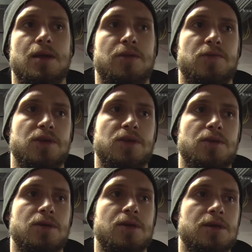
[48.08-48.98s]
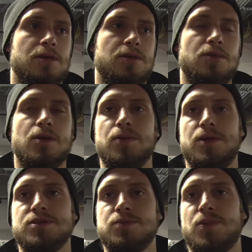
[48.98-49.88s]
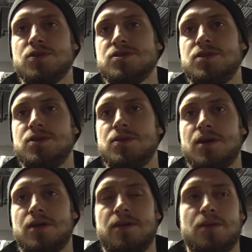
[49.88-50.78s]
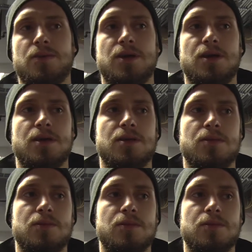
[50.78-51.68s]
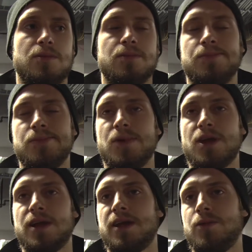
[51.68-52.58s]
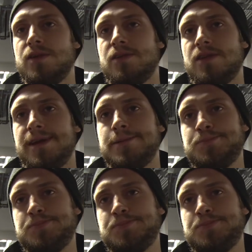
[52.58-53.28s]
if we do what we're supposed to do, I think we're gonna get a win tonight.